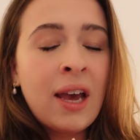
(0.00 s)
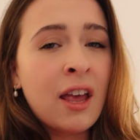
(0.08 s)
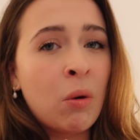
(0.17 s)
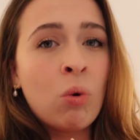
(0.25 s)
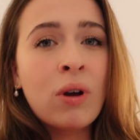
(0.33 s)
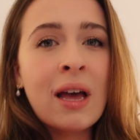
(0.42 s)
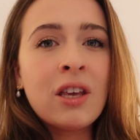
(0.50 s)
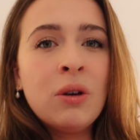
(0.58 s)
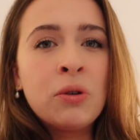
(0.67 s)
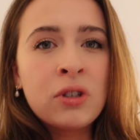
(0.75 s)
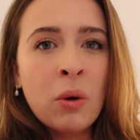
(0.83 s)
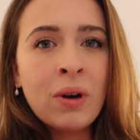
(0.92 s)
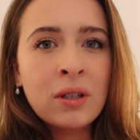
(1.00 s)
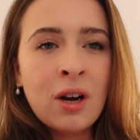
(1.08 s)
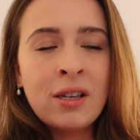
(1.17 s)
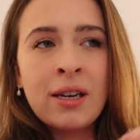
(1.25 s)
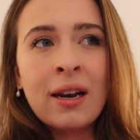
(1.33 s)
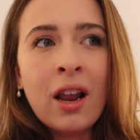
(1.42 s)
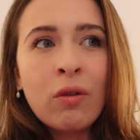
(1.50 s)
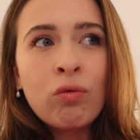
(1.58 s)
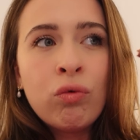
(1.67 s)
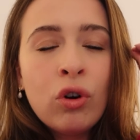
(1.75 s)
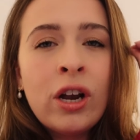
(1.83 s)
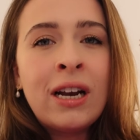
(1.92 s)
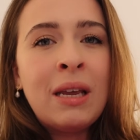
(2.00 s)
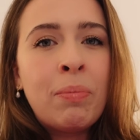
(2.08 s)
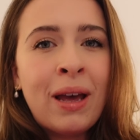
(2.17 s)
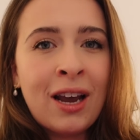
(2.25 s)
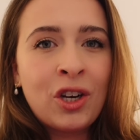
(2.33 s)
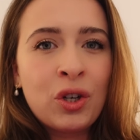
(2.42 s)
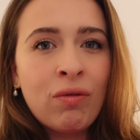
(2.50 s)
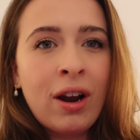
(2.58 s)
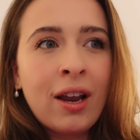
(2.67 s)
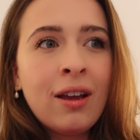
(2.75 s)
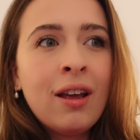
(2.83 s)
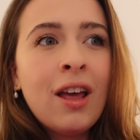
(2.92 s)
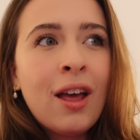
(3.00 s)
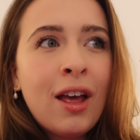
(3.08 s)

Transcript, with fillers: It will get you so excited and like really picturing